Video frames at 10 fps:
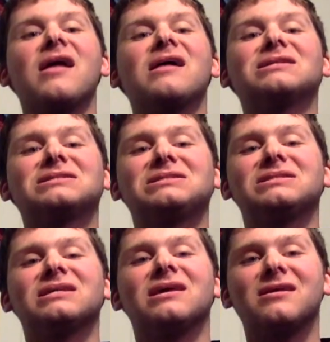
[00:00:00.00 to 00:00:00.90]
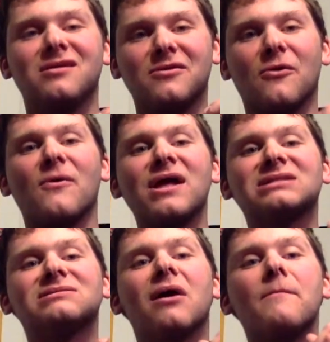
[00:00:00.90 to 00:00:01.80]
It's, you know,
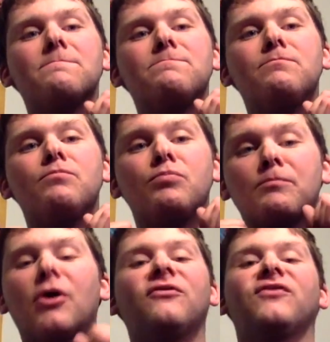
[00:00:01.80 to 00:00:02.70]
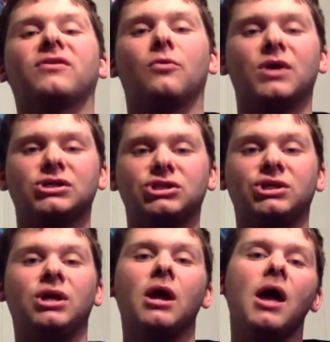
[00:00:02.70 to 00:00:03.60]
it's perfect the way
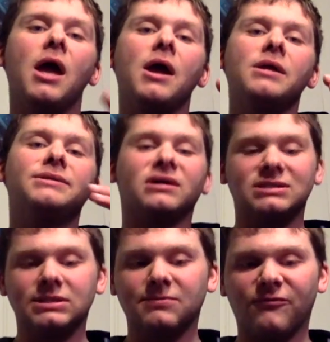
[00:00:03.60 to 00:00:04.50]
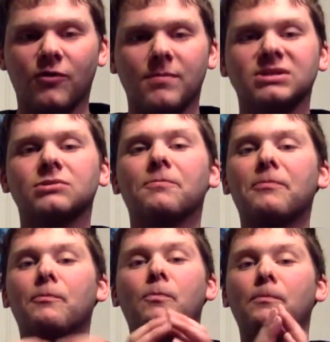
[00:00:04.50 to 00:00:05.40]
she does this performance, the
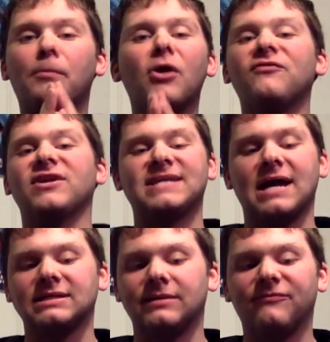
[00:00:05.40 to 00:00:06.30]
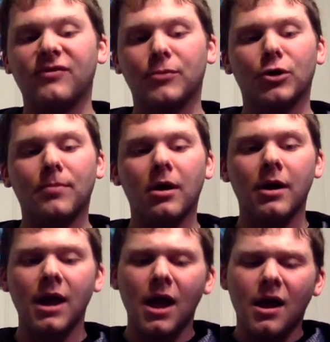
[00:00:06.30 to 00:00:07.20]
perfect acting from her
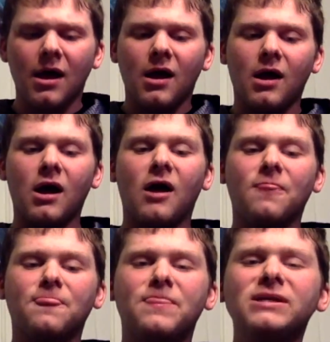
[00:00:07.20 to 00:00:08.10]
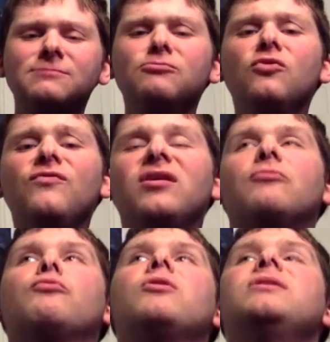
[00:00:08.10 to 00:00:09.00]
part. This
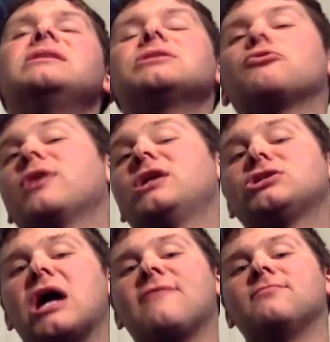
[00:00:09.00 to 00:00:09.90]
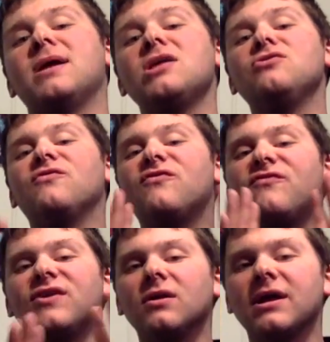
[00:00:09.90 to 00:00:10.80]
movie really does a great job of making you
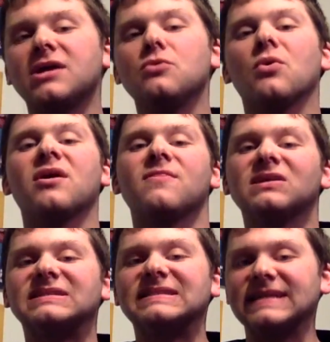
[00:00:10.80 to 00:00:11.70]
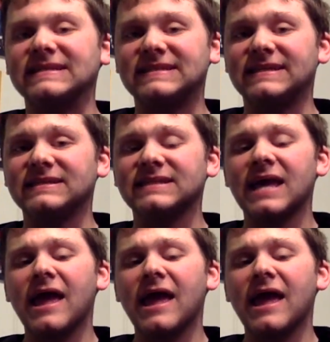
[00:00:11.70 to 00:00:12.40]
feel like you were in the 60s.